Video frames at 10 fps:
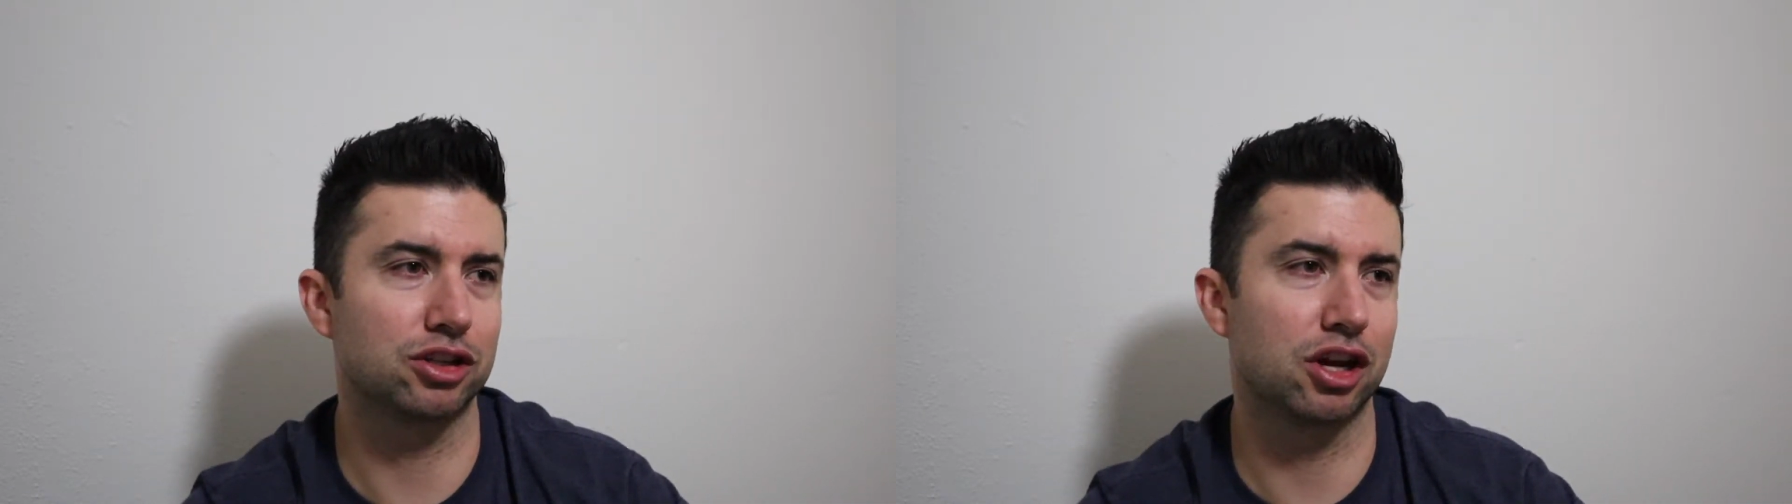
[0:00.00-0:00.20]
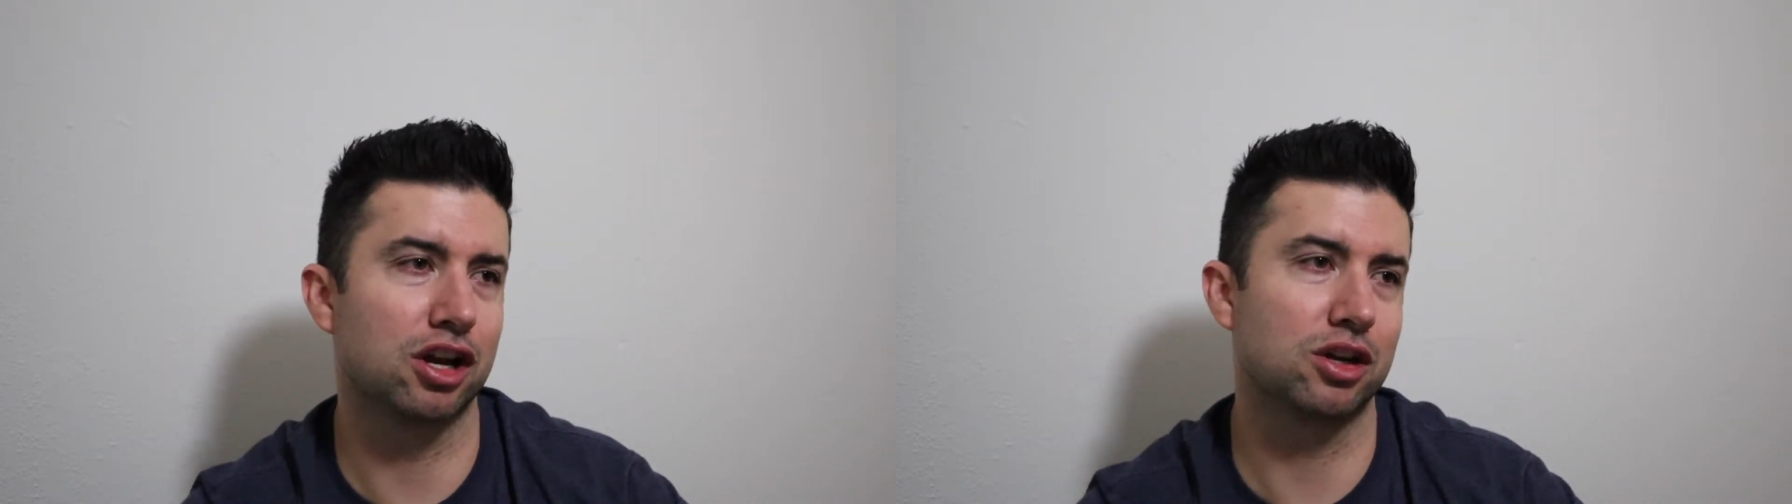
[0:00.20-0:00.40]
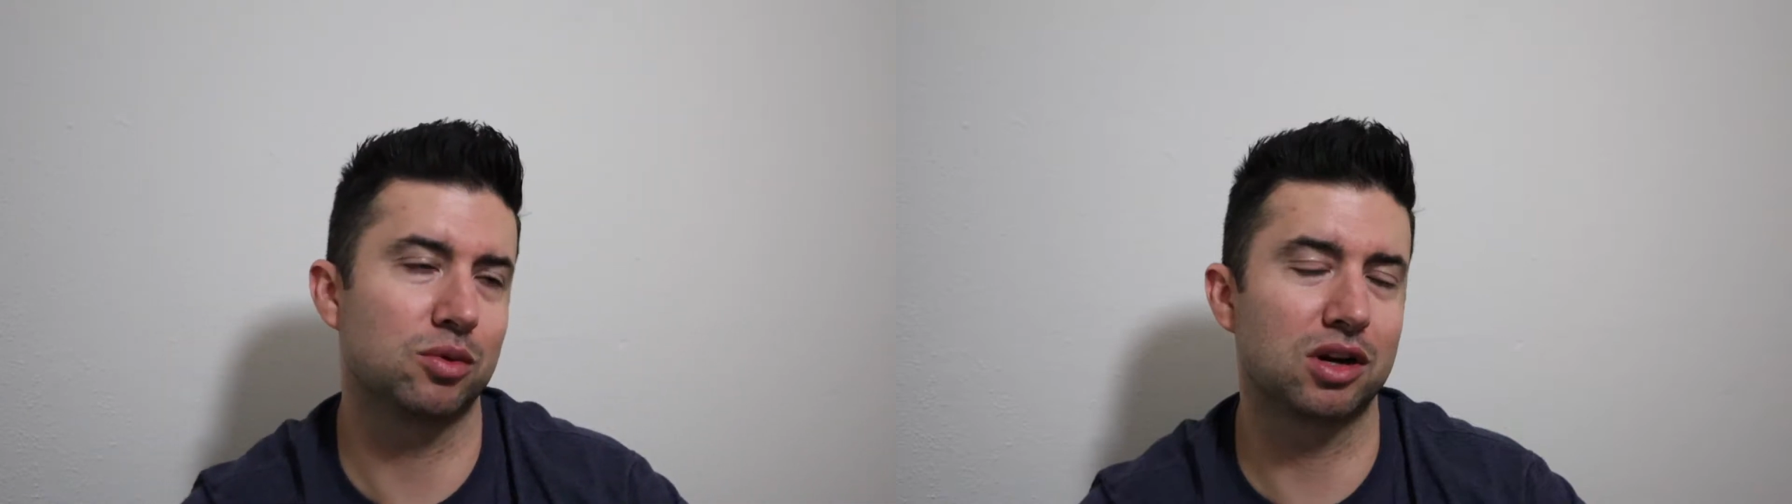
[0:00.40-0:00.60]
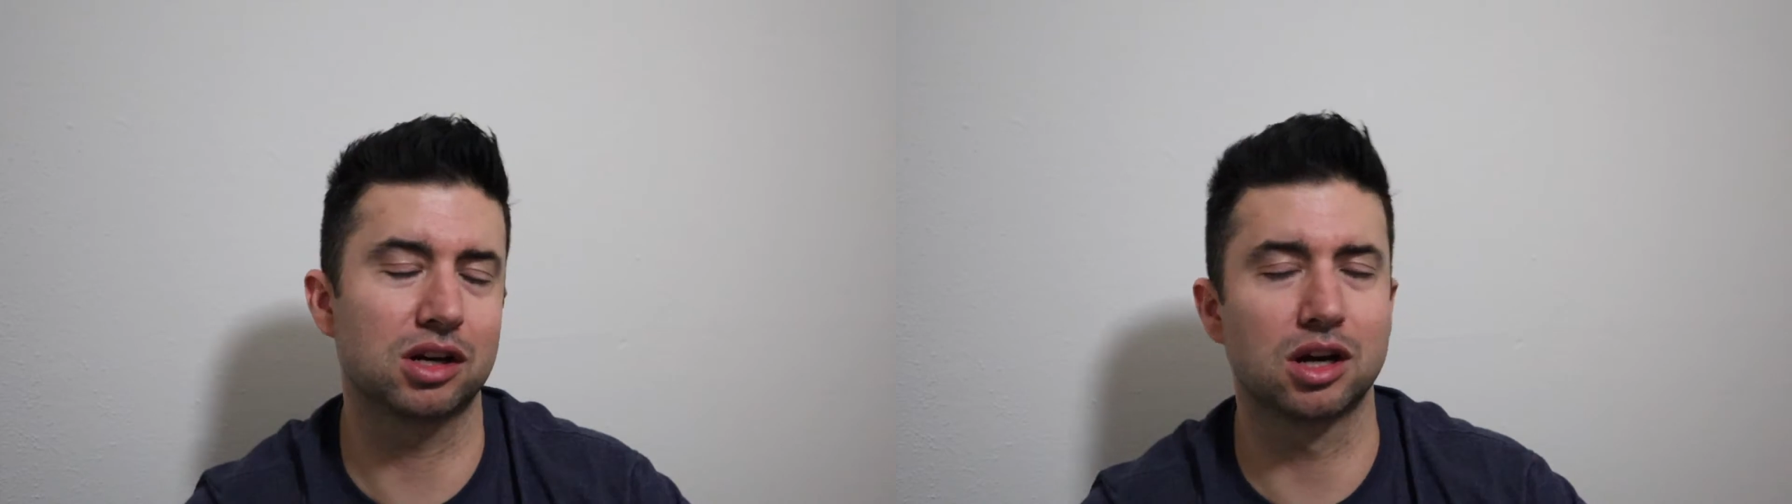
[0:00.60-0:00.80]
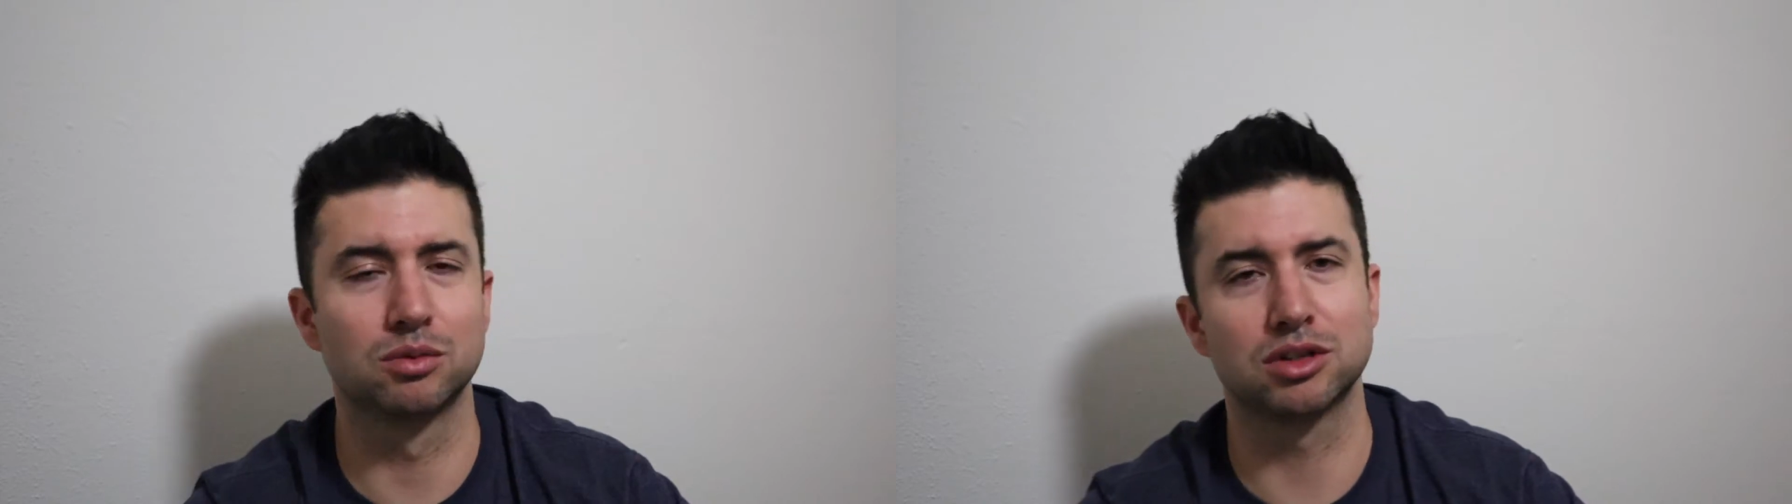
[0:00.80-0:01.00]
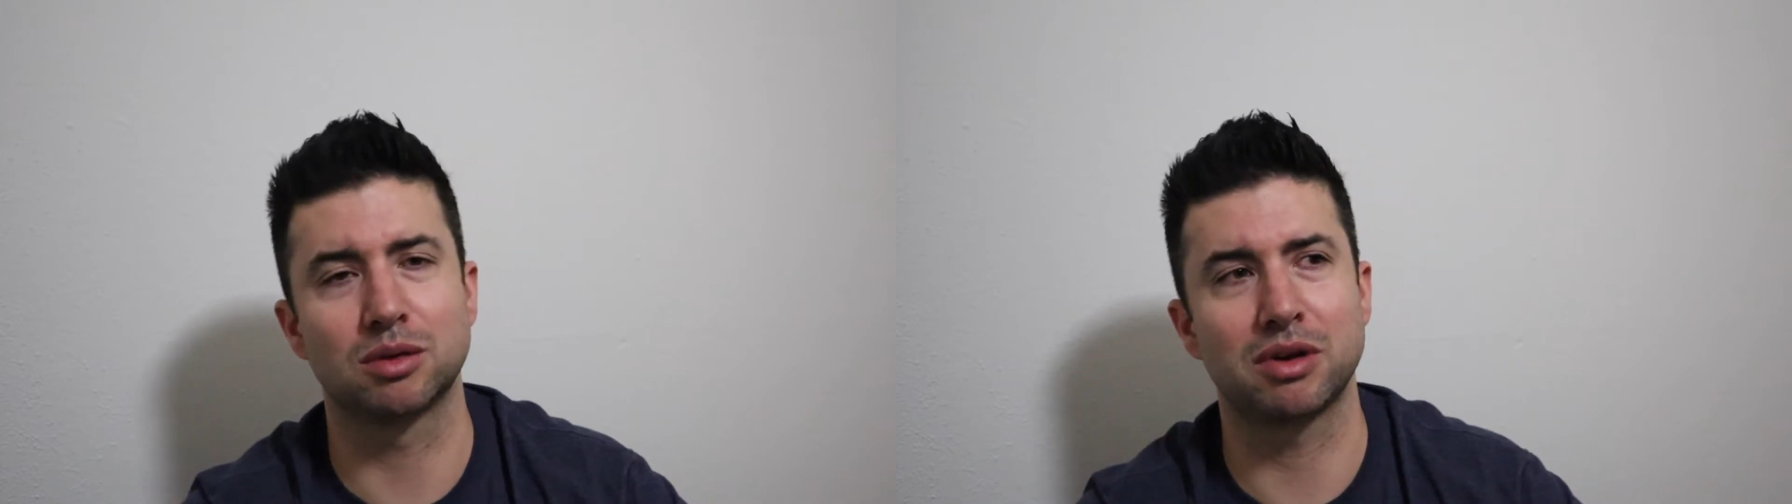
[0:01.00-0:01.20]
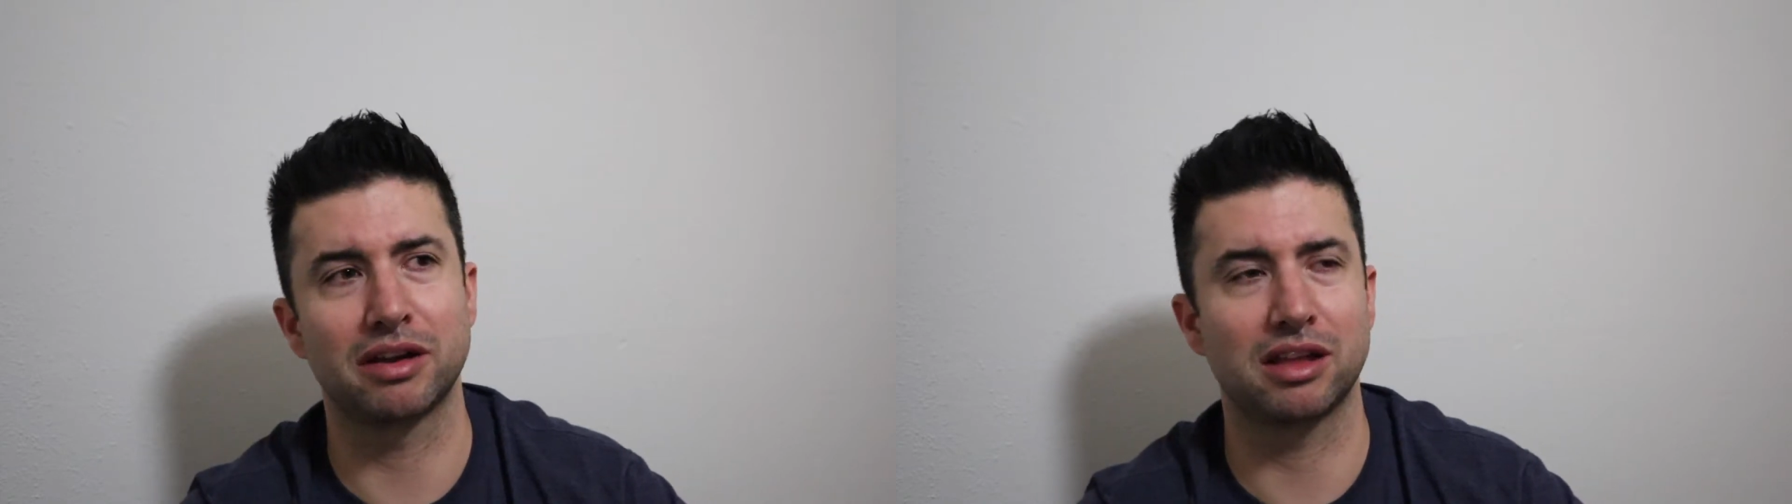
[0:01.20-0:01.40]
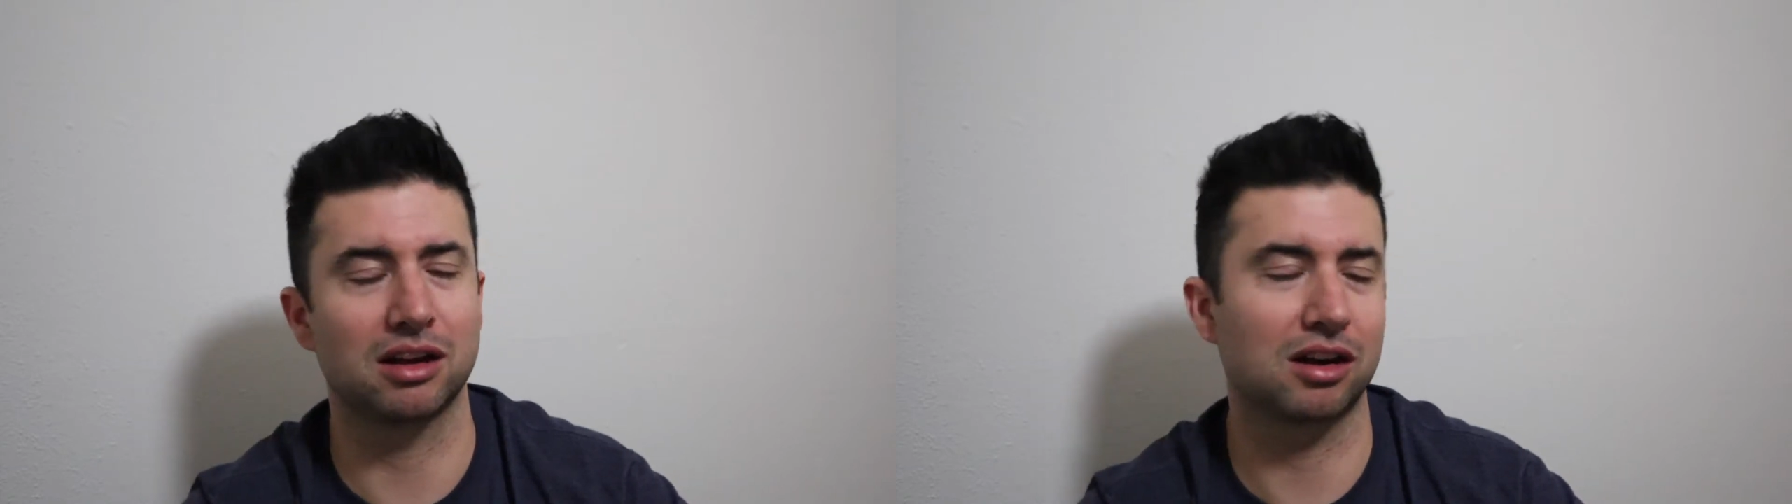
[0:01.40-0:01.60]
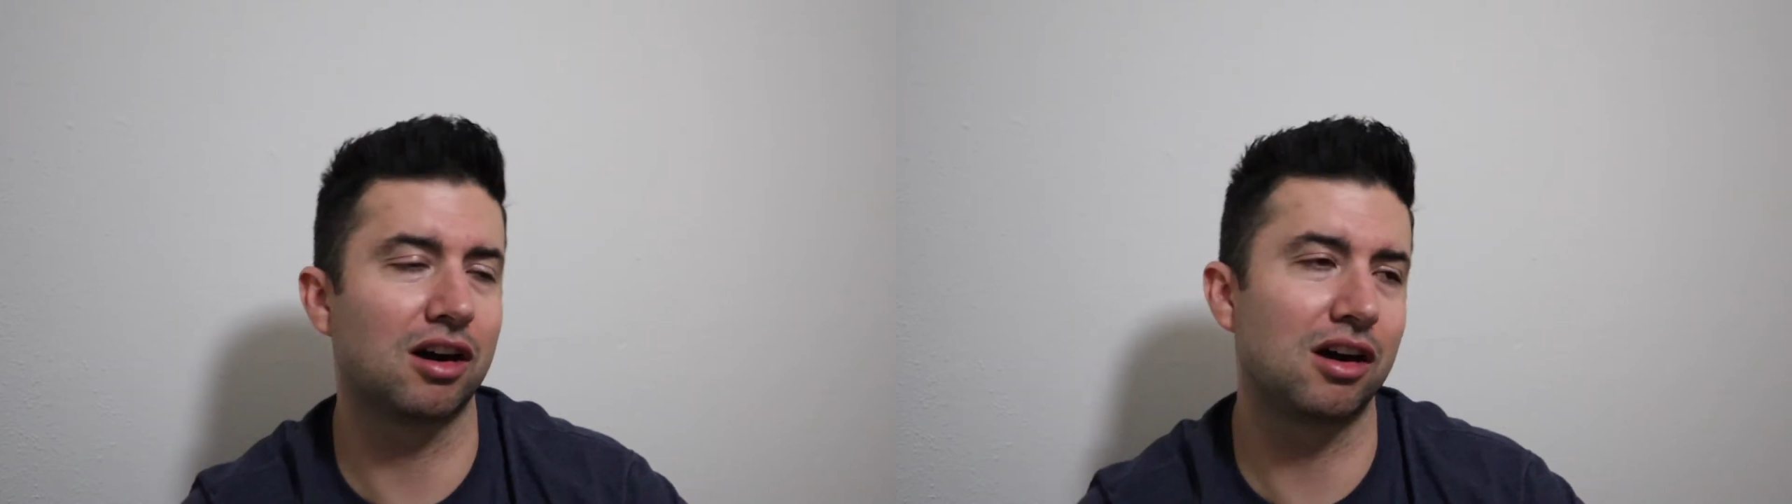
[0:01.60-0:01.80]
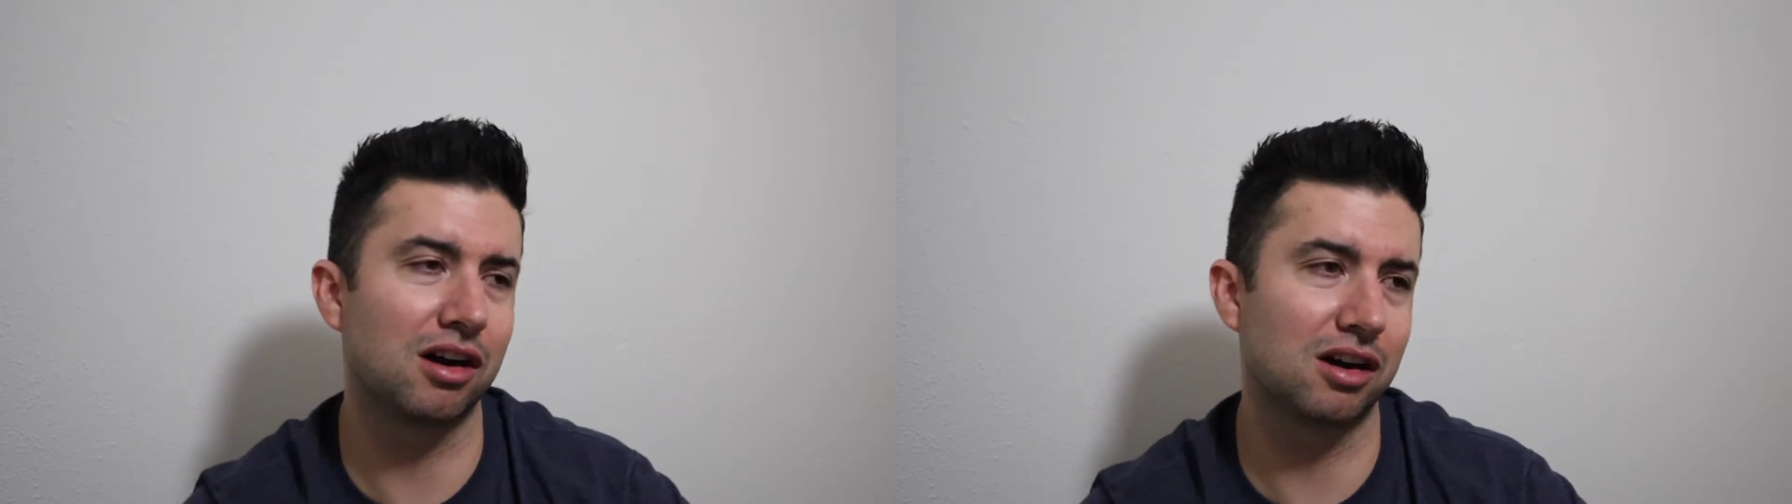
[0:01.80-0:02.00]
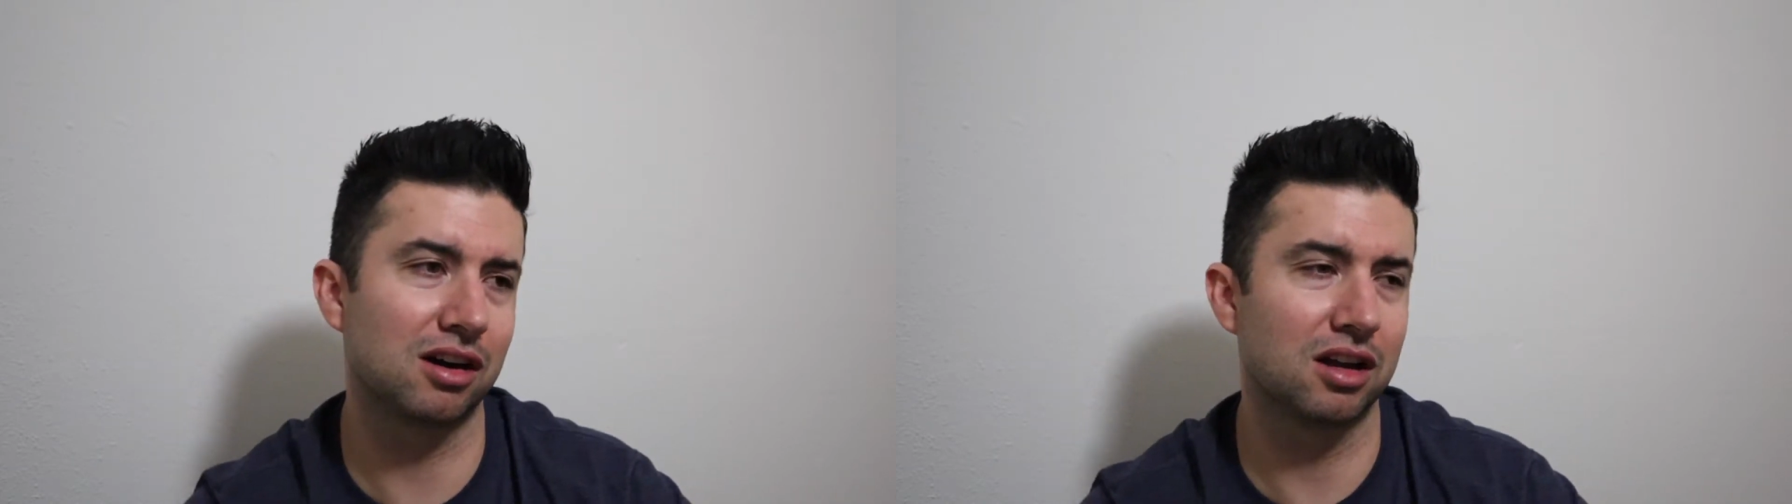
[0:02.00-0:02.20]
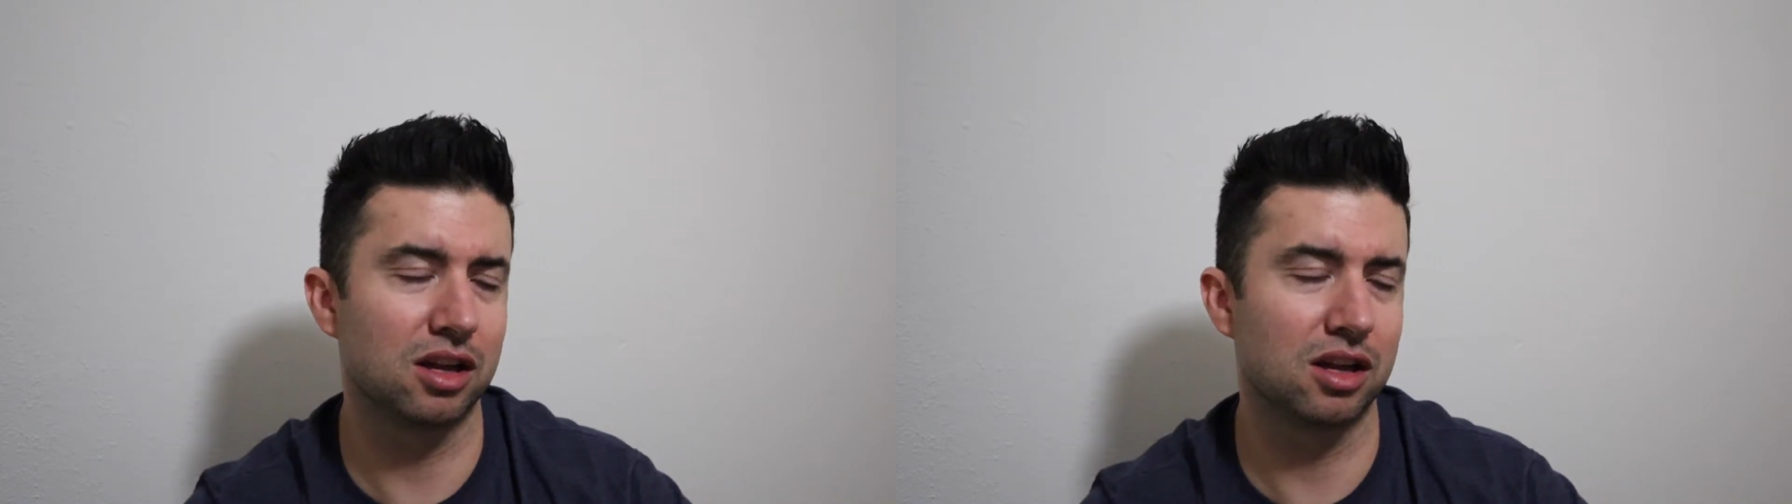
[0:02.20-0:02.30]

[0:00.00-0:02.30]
"Hey, you wanna come drop out of that car?